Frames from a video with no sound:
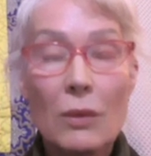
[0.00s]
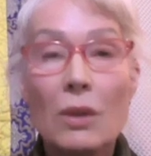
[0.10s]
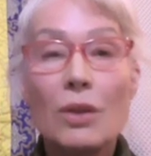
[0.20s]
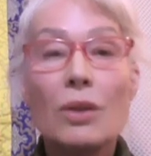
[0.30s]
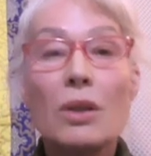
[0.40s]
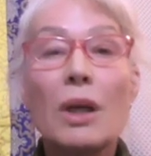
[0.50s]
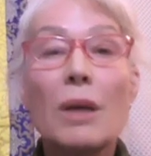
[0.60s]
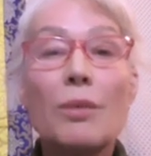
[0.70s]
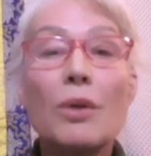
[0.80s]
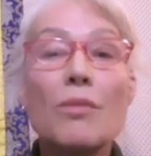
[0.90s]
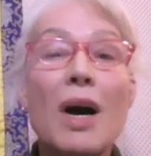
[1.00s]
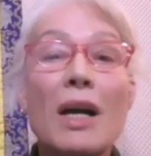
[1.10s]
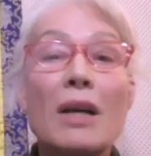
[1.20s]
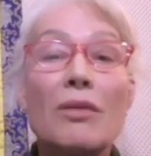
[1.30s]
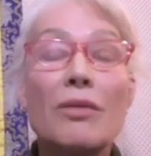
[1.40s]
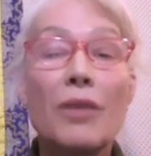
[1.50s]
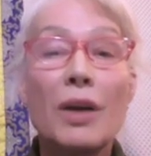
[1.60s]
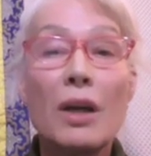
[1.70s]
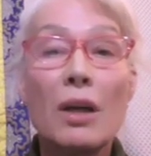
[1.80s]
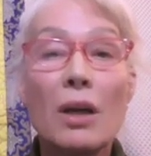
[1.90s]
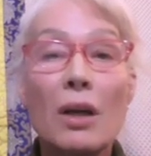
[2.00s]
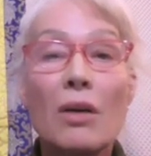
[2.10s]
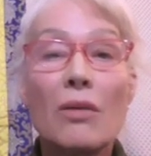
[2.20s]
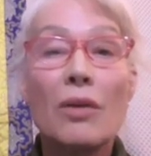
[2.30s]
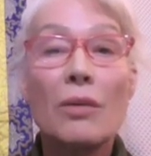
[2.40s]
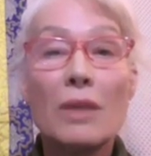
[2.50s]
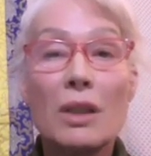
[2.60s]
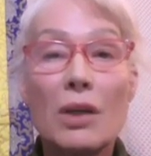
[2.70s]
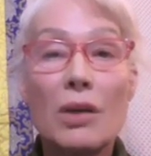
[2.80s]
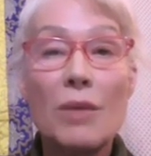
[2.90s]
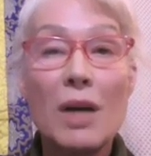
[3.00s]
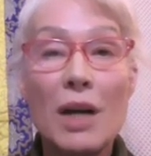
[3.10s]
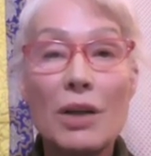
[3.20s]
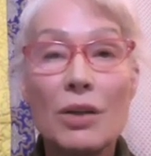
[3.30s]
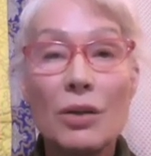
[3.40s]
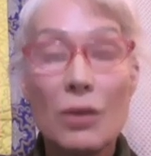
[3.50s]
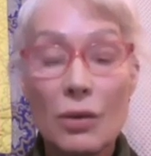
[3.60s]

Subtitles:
Just keep your mind free from discrimination.